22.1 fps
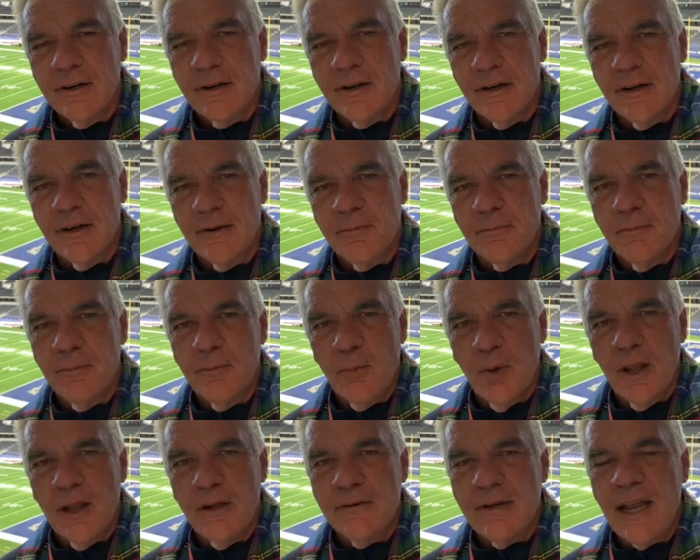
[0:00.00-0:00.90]
um,
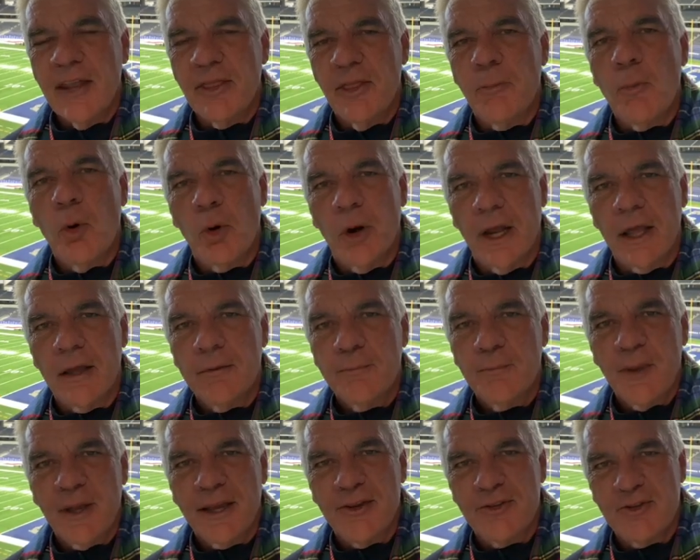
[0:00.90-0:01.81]
well, not in the morning
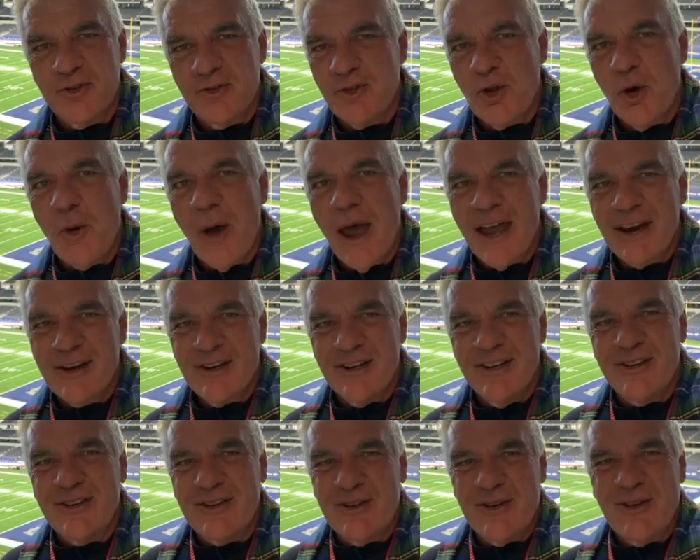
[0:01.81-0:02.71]
because there's no
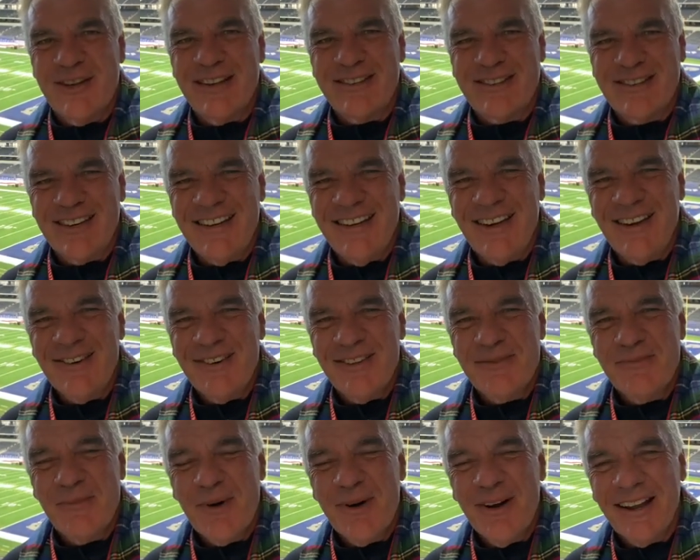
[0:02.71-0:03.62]
action as you can see here in
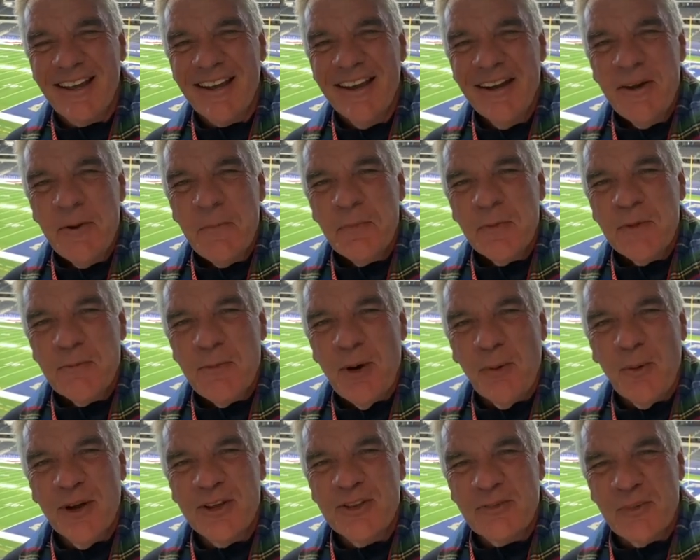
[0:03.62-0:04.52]
the morning, but
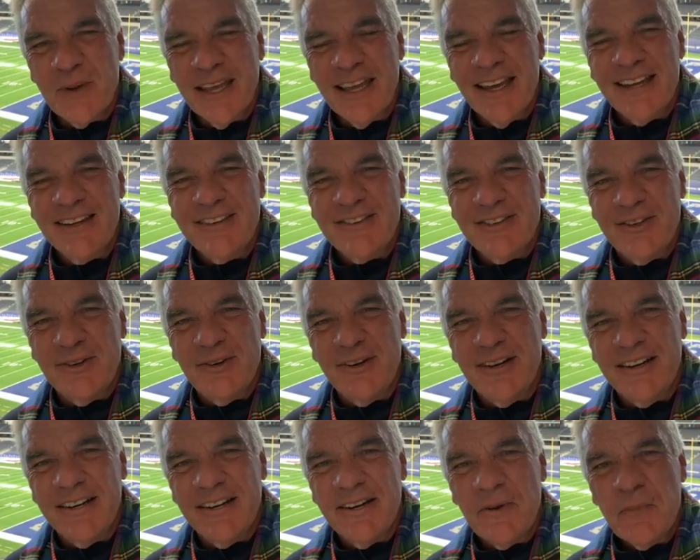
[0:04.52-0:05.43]
once we get to
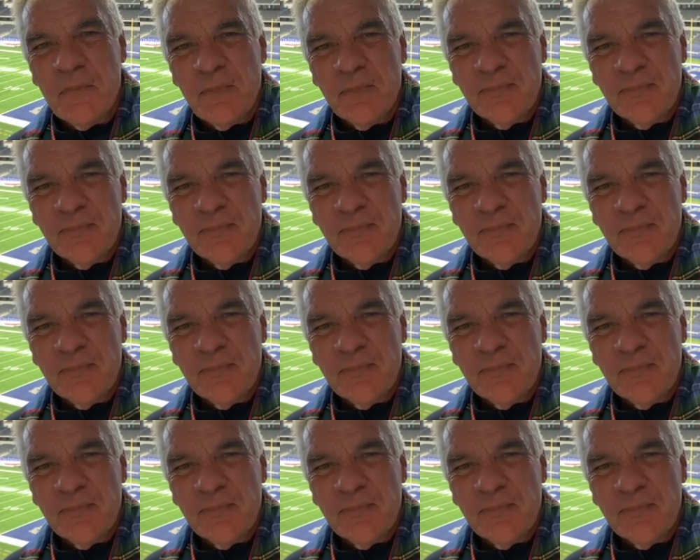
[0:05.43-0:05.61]
uh,